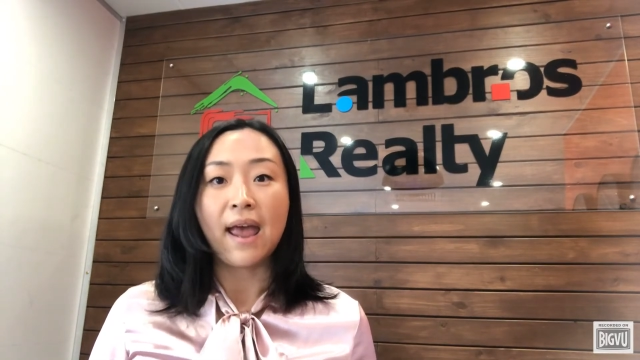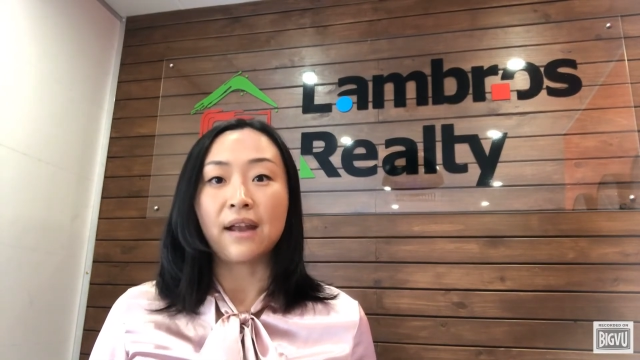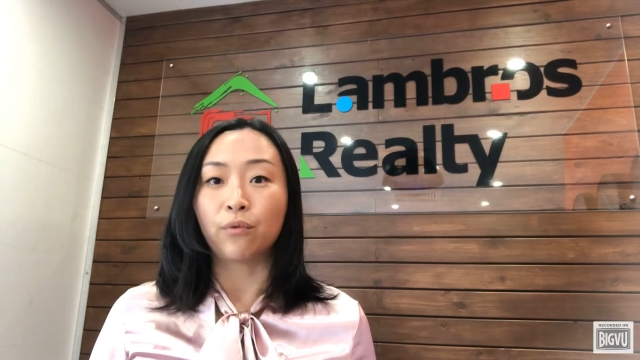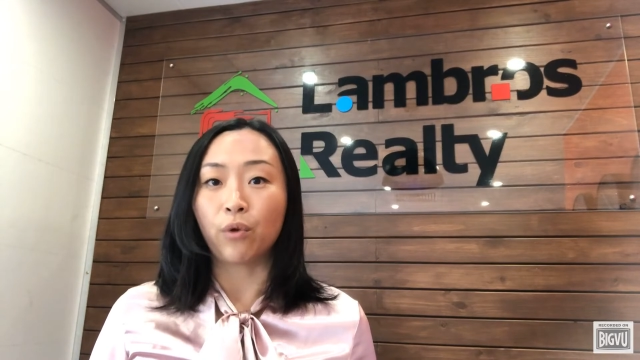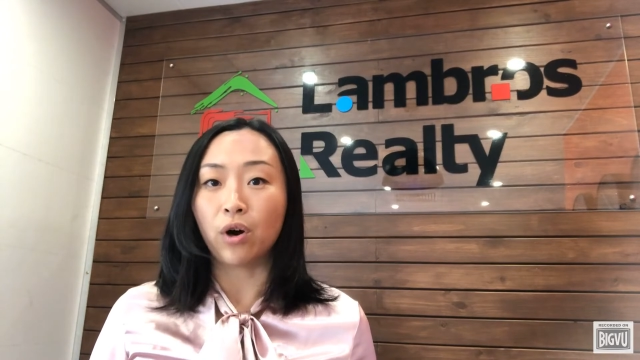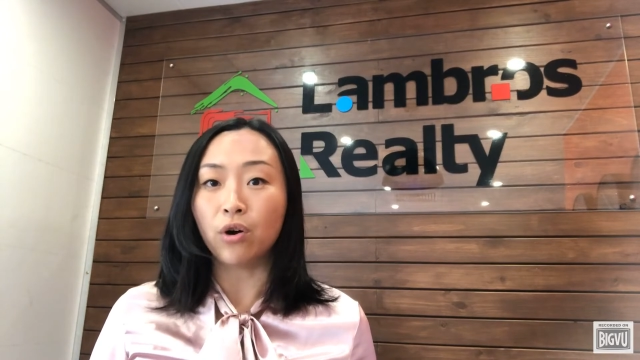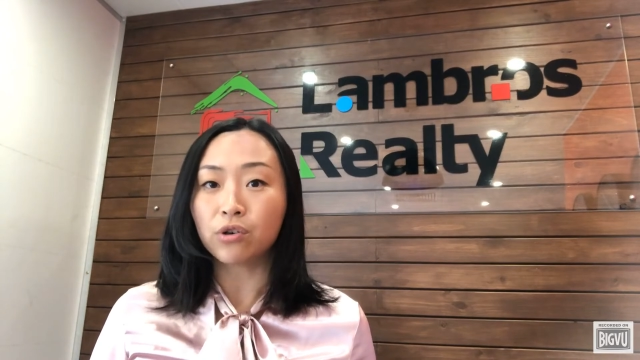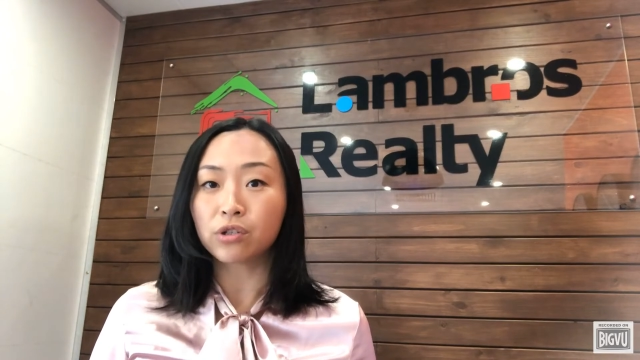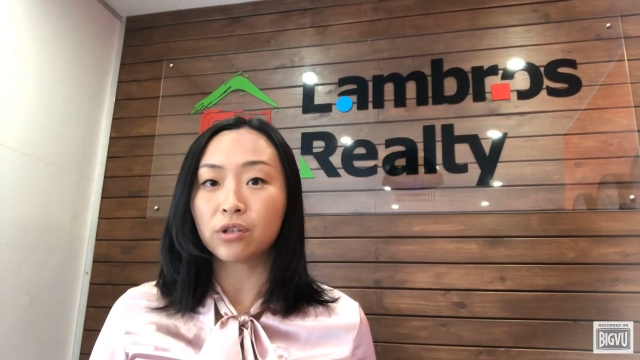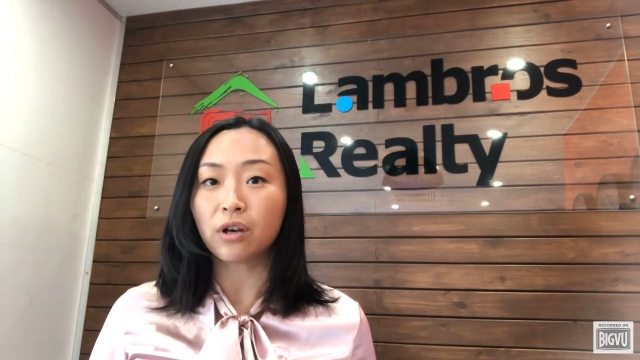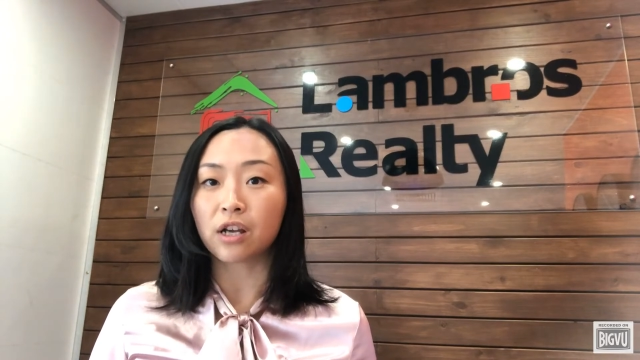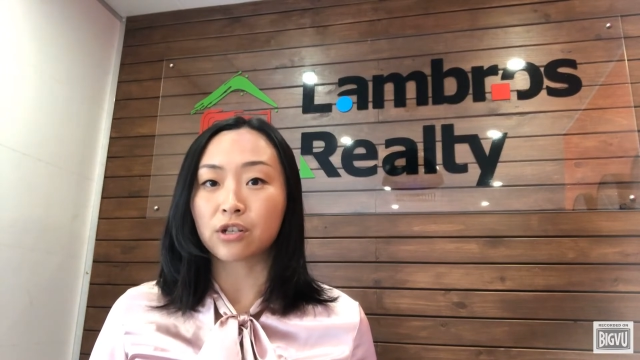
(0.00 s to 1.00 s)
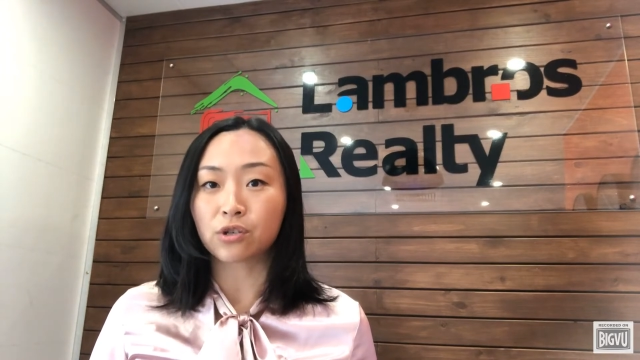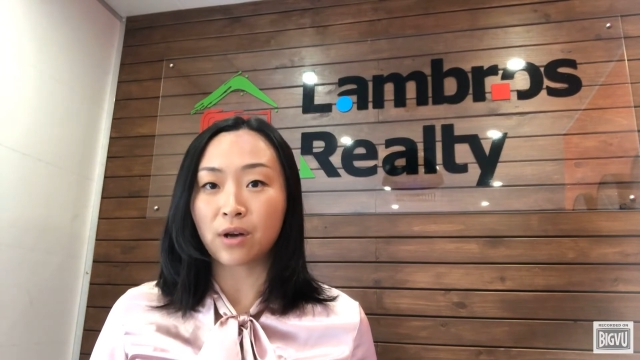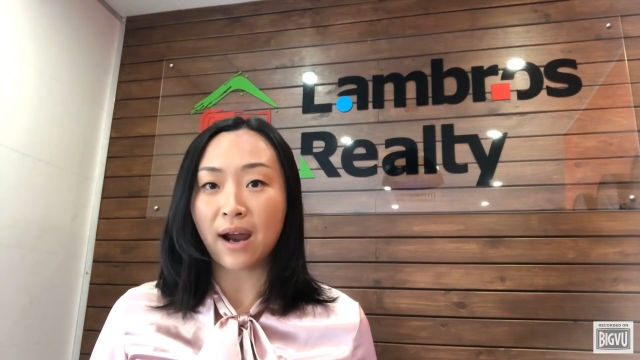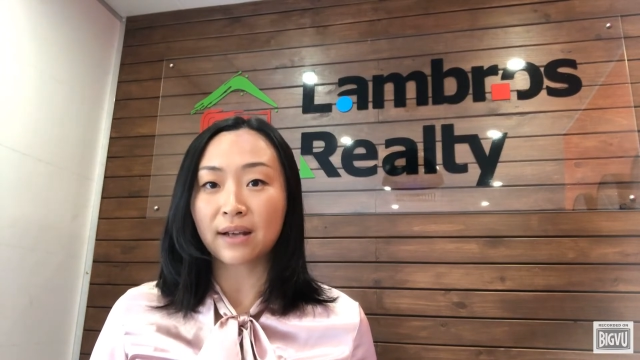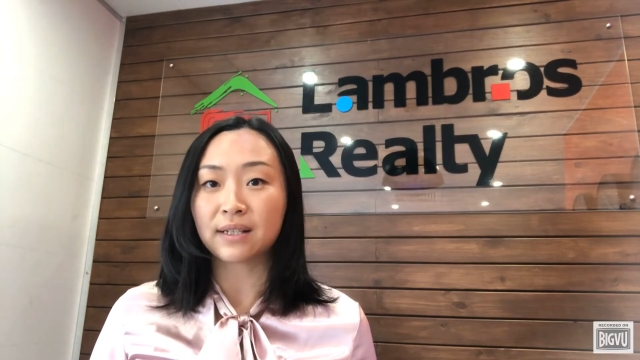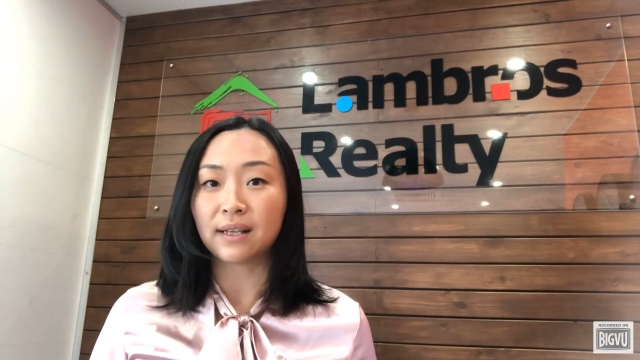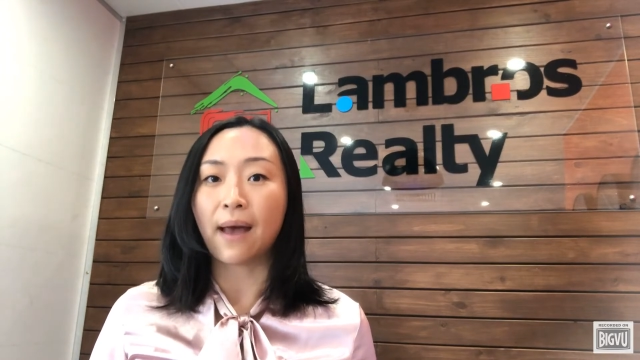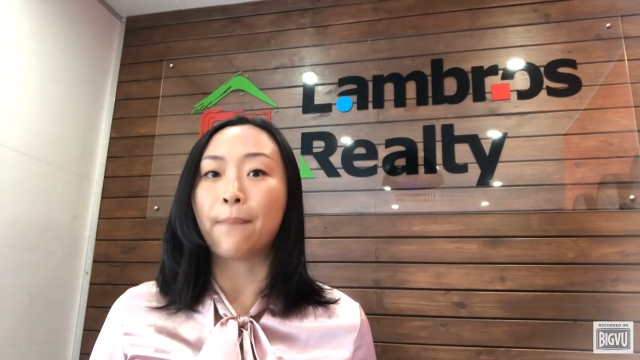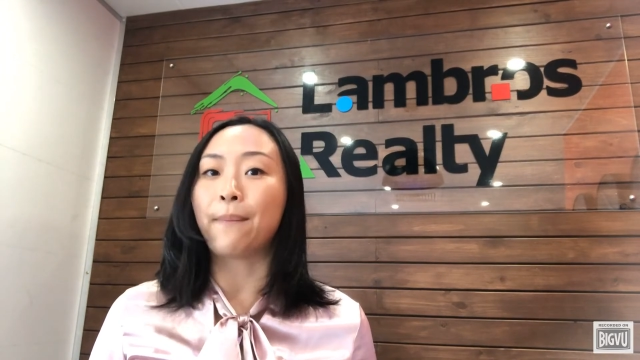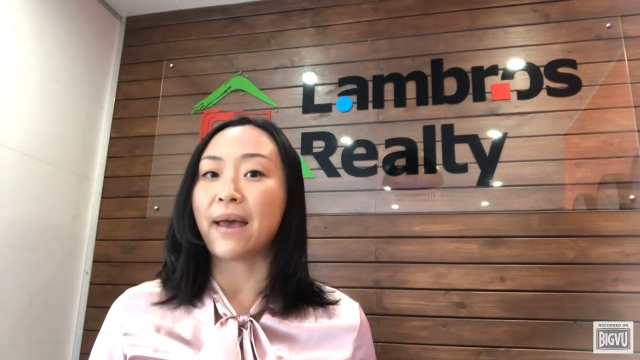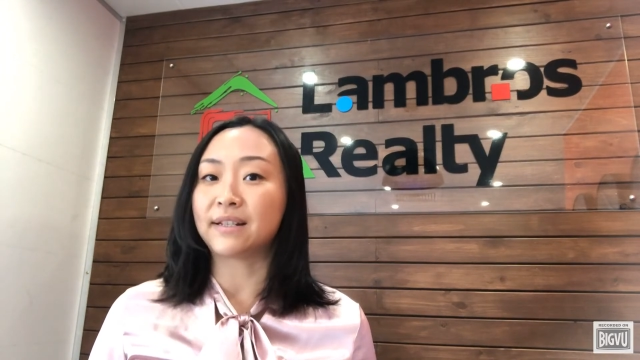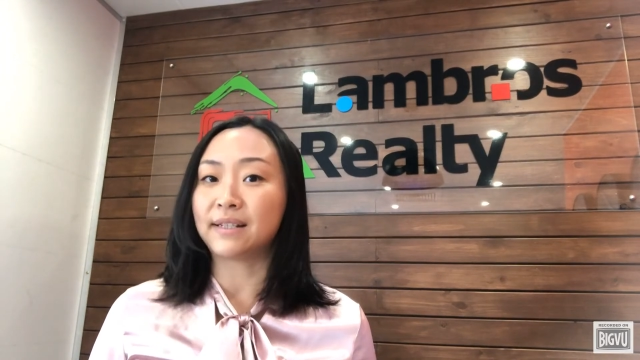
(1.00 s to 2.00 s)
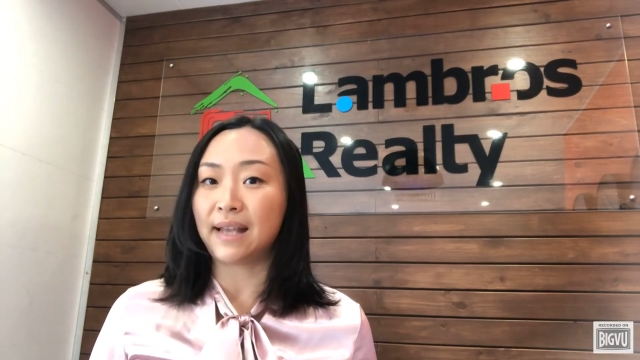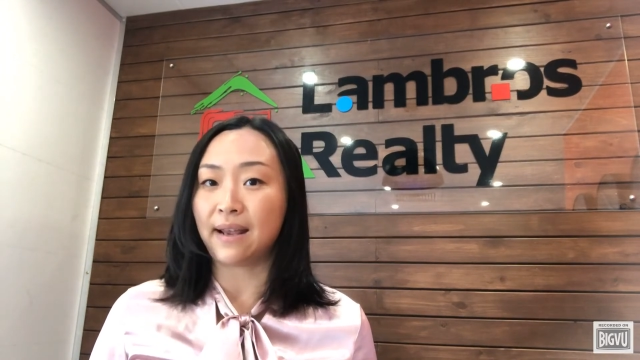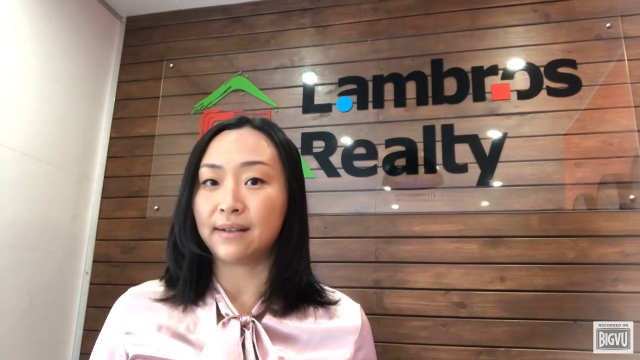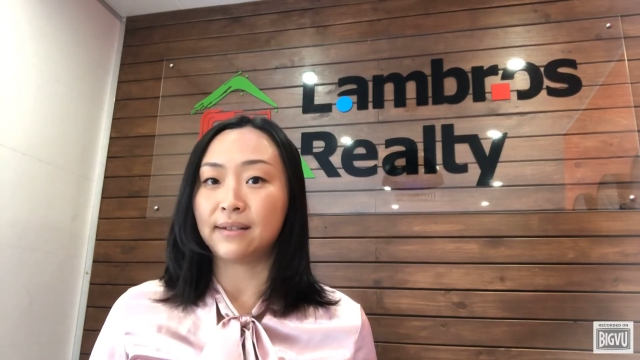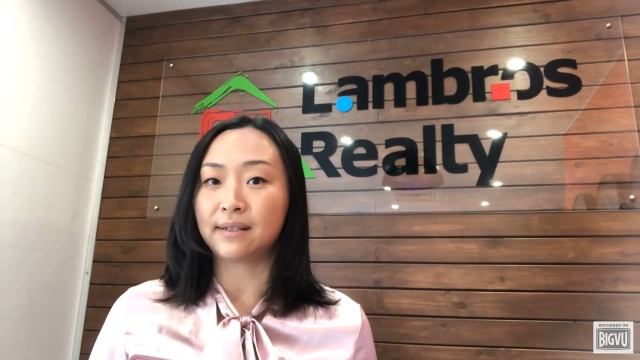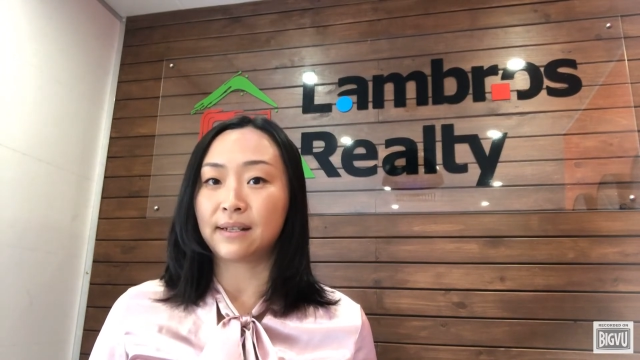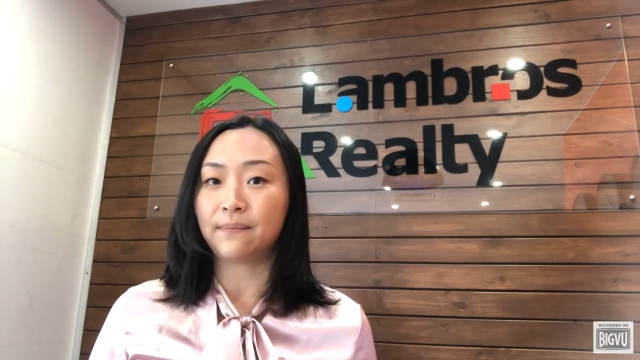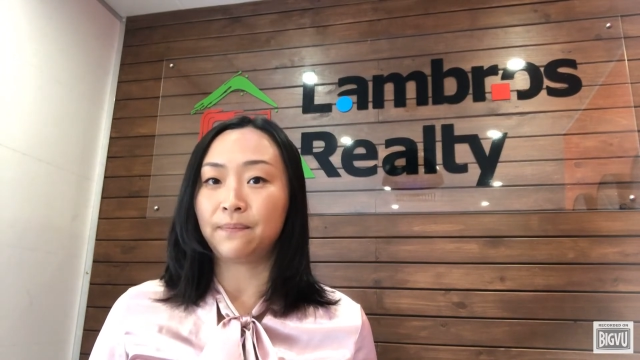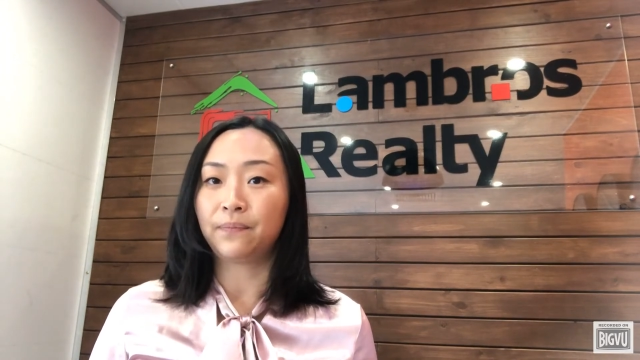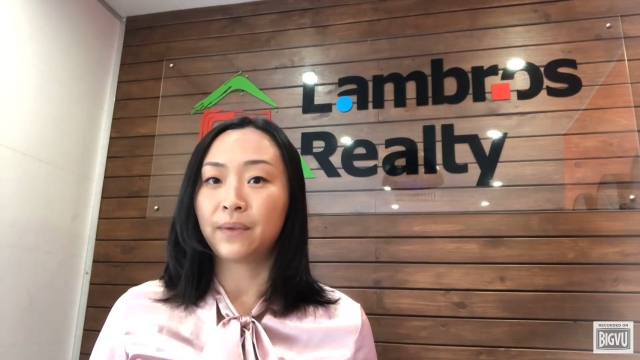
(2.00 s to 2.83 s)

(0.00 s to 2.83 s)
and it will also attract a better tenant.